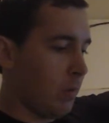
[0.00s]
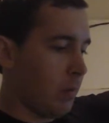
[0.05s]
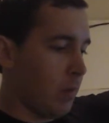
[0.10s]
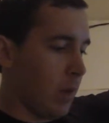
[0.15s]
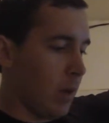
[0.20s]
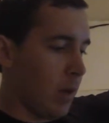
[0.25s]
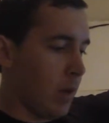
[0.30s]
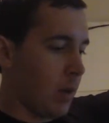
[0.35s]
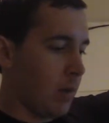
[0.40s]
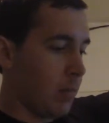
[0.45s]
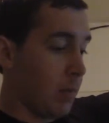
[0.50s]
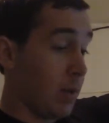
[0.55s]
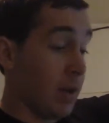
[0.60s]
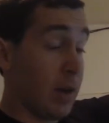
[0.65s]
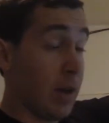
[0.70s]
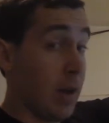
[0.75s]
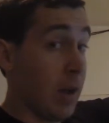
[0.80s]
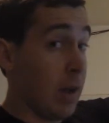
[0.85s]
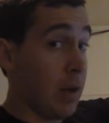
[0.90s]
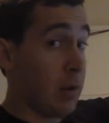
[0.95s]
and then
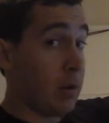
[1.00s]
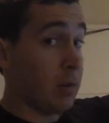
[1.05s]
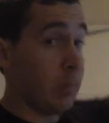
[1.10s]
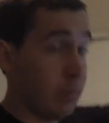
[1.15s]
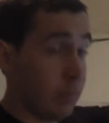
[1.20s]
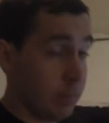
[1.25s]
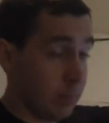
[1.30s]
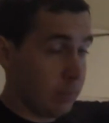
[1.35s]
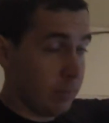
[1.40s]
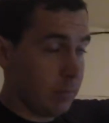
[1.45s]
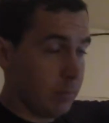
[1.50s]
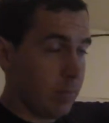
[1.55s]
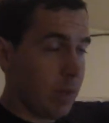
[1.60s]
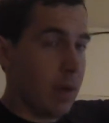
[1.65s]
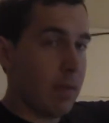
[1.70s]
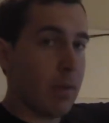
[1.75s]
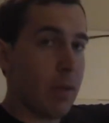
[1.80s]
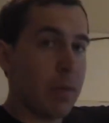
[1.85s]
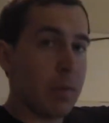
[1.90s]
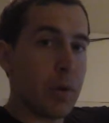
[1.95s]
now I
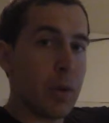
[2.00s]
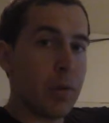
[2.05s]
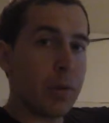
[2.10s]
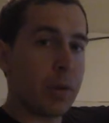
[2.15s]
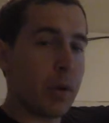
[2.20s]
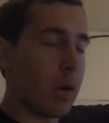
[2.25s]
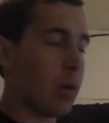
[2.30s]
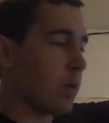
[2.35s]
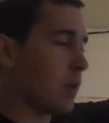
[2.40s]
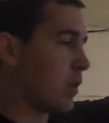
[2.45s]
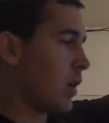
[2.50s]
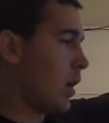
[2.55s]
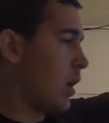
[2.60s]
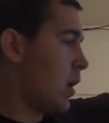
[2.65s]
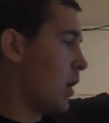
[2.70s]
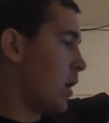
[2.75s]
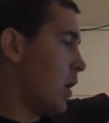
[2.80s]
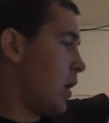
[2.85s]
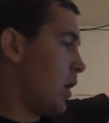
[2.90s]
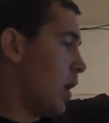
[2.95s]
have 3 other cars.
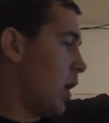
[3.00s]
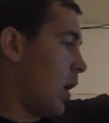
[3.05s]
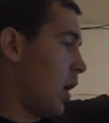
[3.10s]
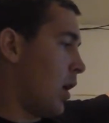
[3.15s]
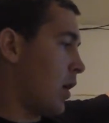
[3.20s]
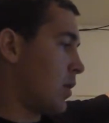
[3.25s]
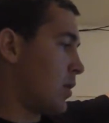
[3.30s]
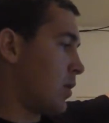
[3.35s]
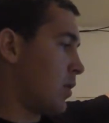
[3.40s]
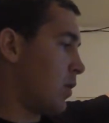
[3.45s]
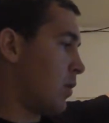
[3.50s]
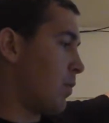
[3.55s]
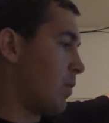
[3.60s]
So